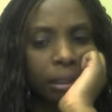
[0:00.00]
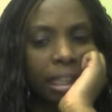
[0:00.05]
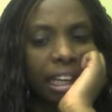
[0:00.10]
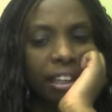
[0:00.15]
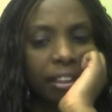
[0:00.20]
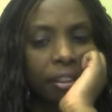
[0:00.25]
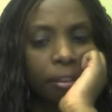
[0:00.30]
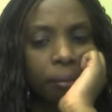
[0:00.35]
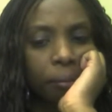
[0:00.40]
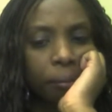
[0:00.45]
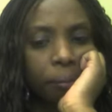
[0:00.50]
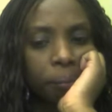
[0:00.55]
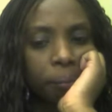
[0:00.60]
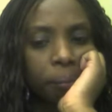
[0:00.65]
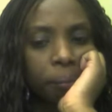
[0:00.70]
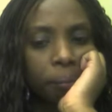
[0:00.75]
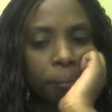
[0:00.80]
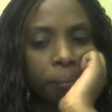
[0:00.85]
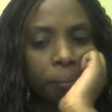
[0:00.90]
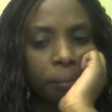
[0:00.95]
Kinda.
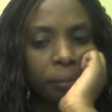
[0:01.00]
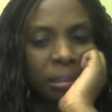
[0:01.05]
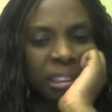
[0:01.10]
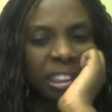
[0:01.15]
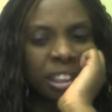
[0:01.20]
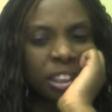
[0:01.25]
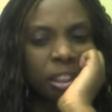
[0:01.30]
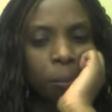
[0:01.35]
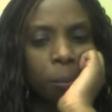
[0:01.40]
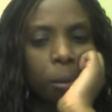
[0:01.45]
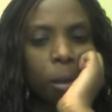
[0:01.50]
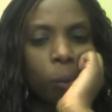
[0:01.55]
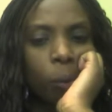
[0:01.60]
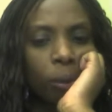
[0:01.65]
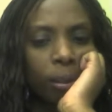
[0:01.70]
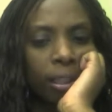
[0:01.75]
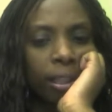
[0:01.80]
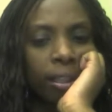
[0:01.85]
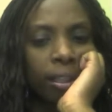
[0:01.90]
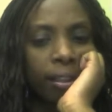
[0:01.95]
Like
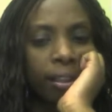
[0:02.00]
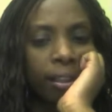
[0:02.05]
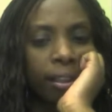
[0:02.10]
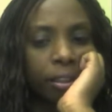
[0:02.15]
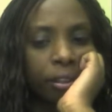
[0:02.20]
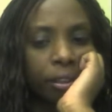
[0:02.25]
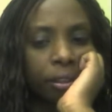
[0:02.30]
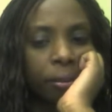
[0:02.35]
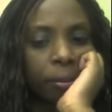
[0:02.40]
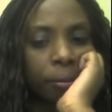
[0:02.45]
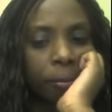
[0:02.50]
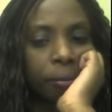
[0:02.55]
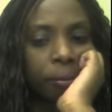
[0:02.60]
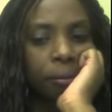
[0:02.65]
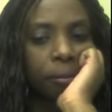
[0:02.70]
Samoan, kinda like too.